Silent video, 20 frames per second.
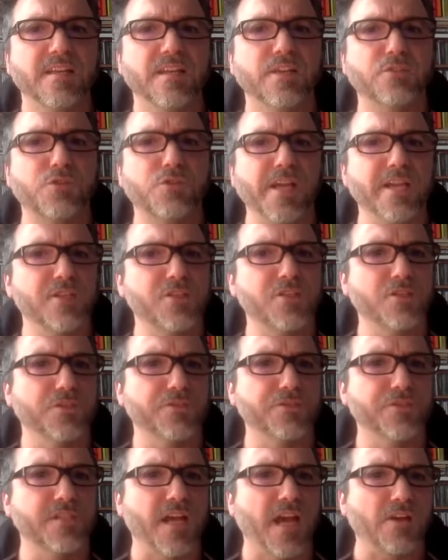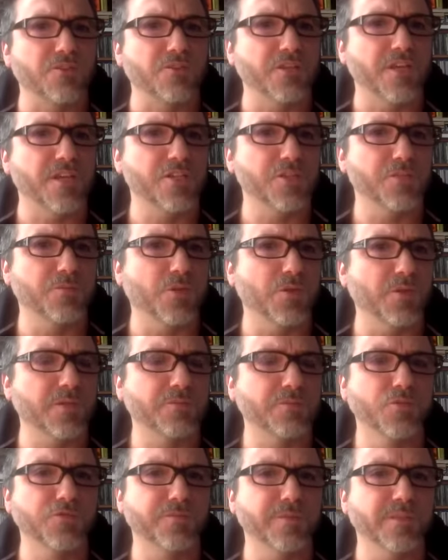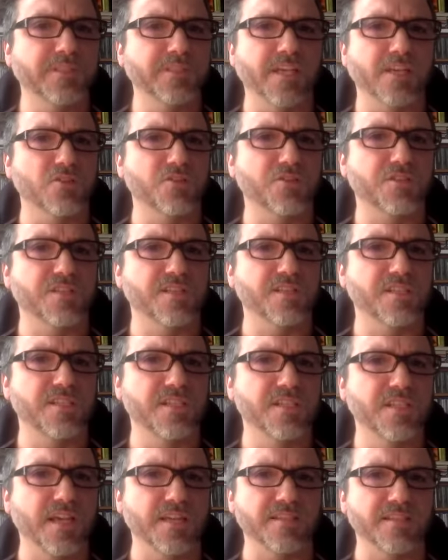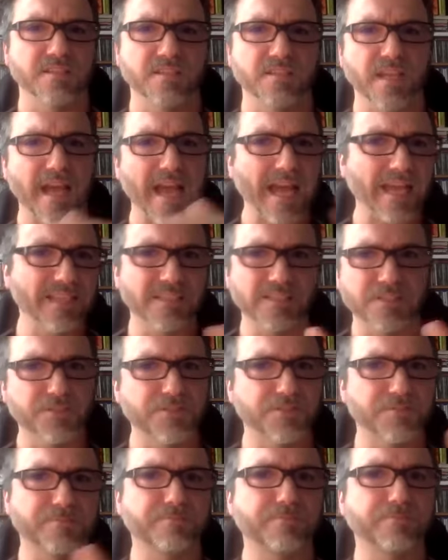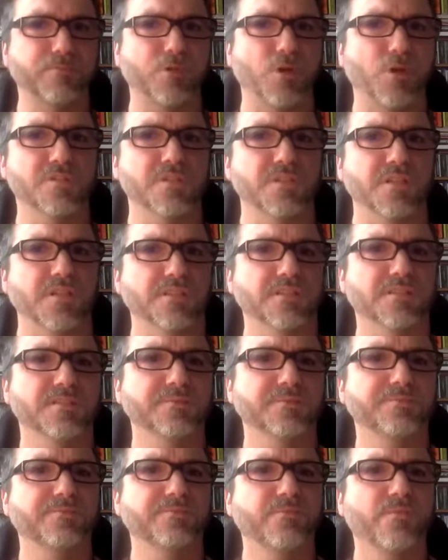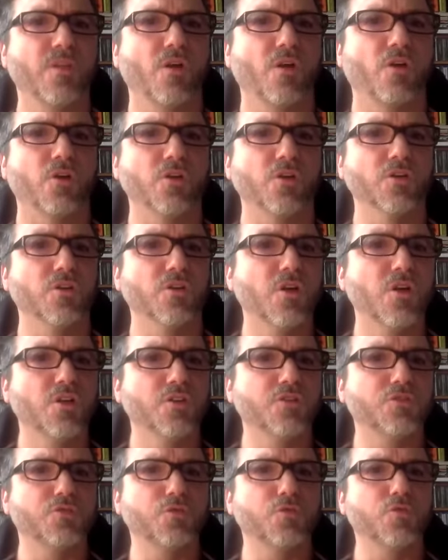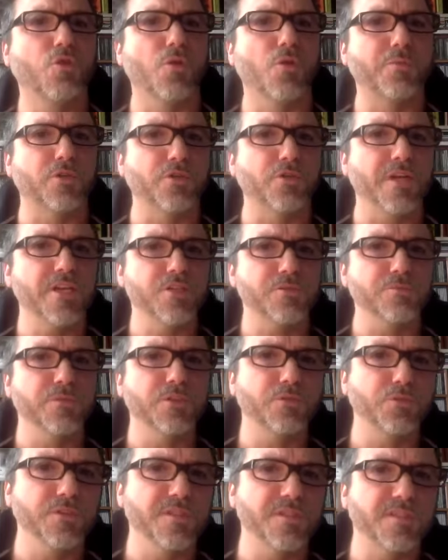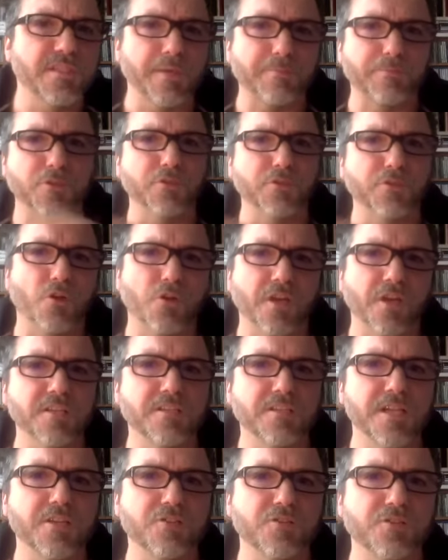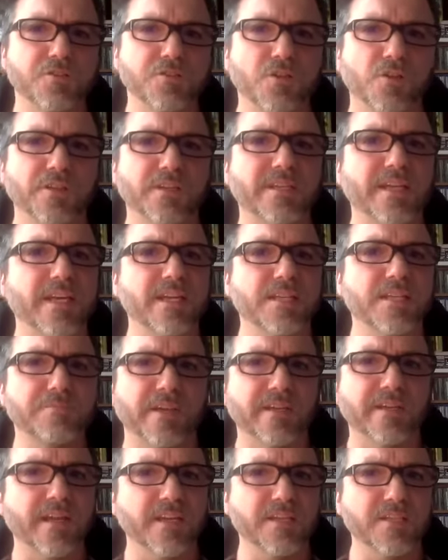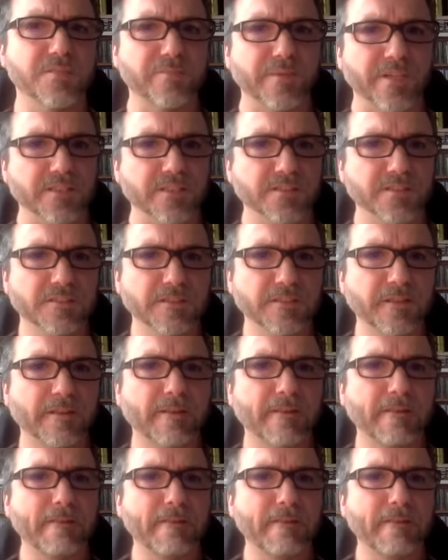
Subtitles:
The creation of a counter-hegemonic movement cannot succeed as an additive process or through cooperation between separate organizations on a case-by-case basis.